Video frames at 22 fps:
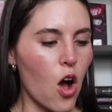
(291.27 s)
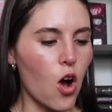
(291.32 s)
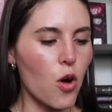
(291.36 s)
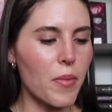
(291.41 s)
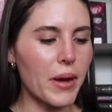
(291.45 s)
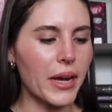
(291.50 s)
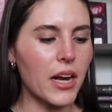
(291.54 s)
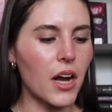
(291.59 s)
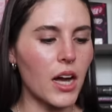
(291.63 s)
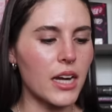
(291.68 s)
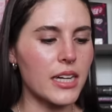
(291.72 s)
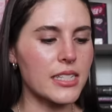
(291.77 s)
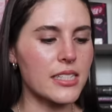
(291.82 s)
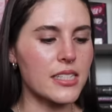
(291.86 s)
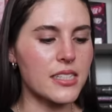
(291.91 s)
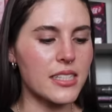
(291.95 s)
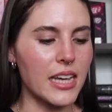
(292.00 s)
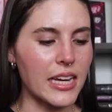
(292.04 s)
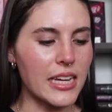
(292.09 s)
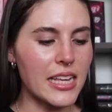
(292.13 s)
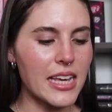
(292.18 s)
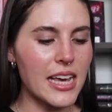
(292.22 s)
Oh my god,
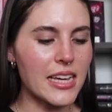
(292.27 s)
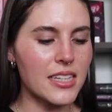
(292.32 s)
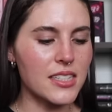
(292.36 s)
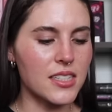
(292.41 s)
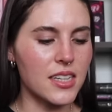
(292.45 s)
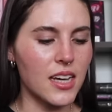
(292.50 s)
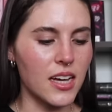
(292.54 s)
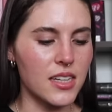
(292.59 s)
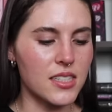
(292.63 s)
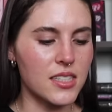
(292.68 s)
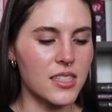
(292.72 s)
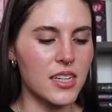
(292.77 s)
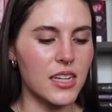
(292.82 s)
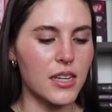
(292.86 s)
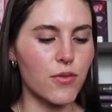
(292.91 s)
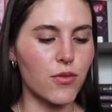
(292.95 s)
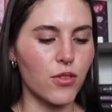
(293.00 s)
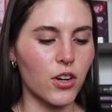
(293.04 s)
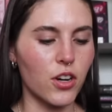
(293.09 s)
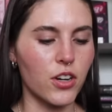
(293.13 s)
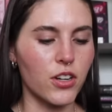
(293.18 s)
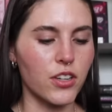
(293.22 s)
Sadie has custody
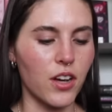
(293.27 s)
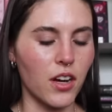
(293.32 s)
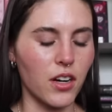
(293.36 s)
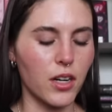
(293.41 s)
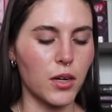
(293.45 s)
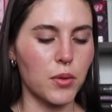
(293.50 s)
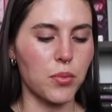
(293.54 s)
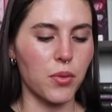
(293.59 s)
for her younger